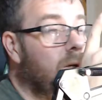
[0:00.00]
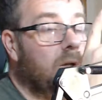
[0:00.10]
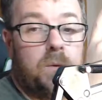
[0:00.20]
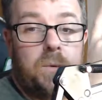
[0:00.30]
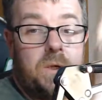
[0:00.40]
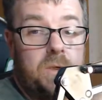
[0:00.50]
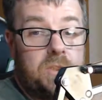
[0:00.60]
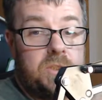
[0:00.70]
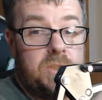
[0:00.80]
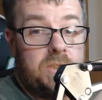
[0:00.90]
we are going to
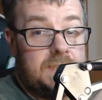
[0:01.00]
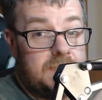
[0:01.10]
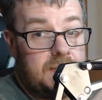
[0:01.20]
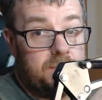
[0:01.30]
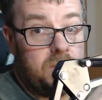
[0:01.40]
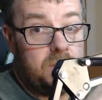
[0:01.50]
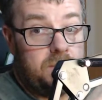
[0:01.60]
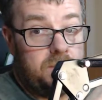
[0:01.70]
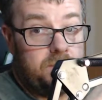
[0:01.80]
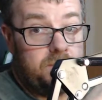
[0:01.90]
turn this camera on,
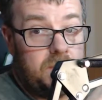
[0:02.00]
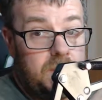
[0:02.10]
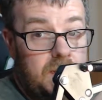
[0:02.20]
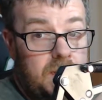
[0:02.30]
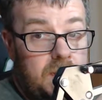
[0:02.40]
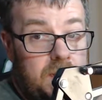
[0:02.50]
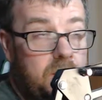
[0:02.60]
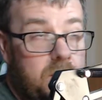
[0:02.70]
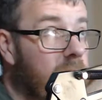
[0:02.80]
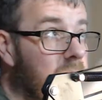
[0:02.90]
and we shall